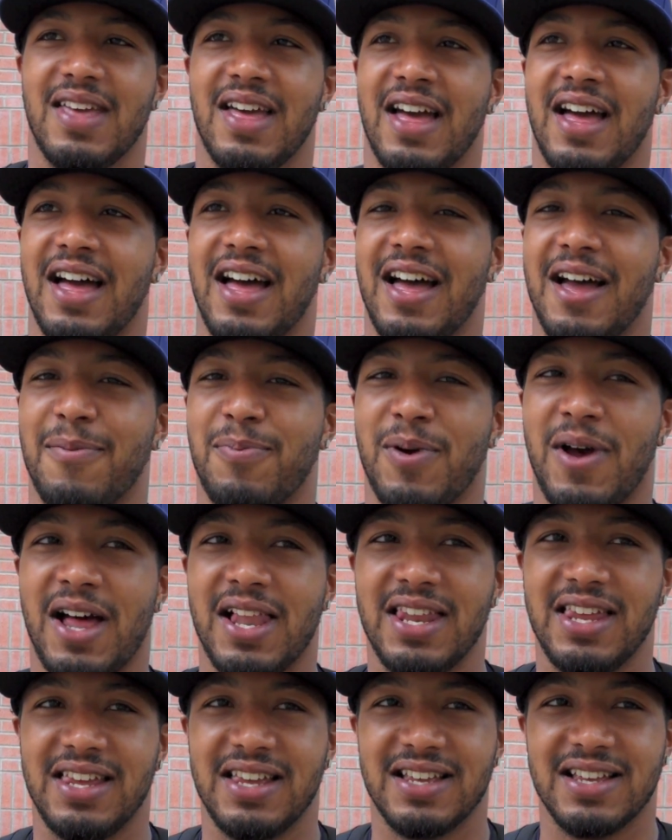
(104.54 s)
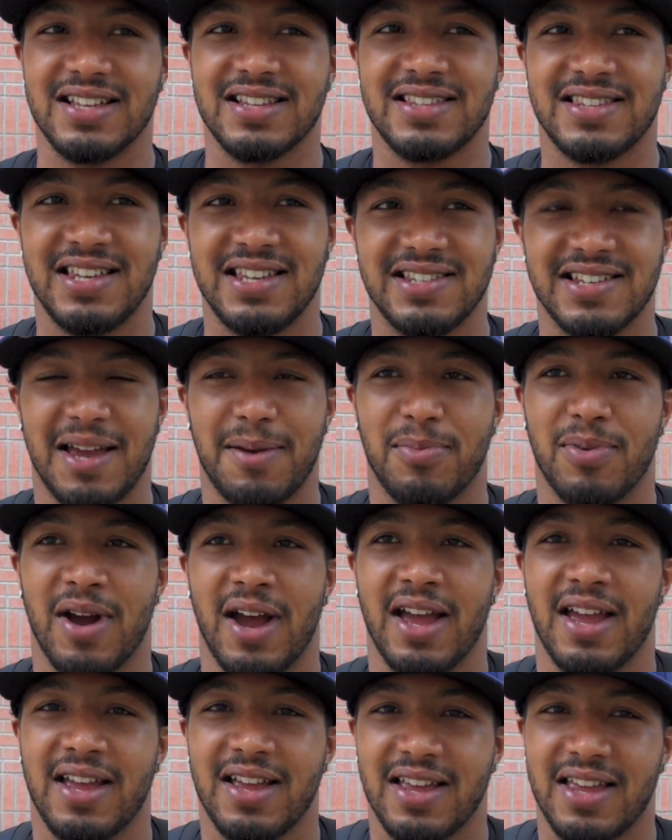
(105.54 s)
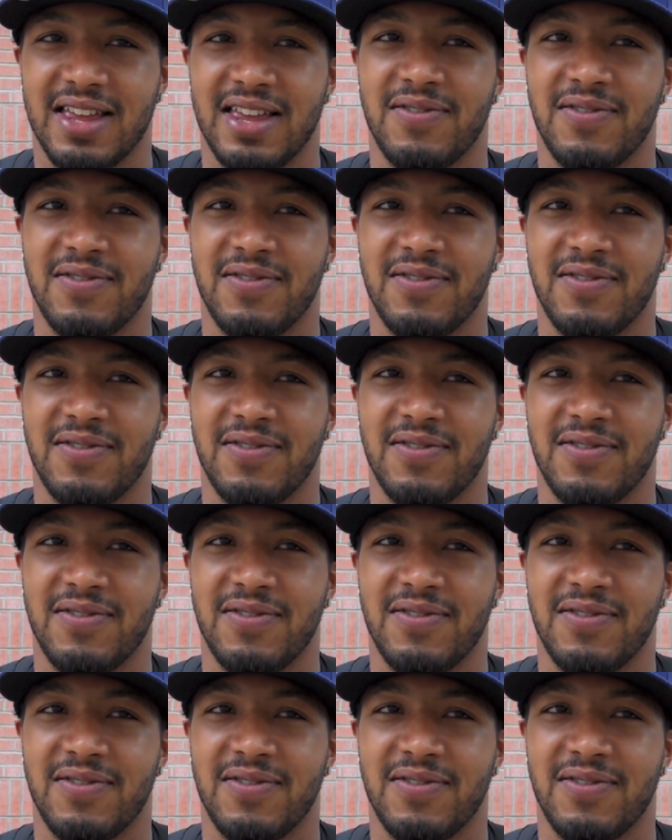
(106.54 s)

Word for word: uh, probably TJ Bryant,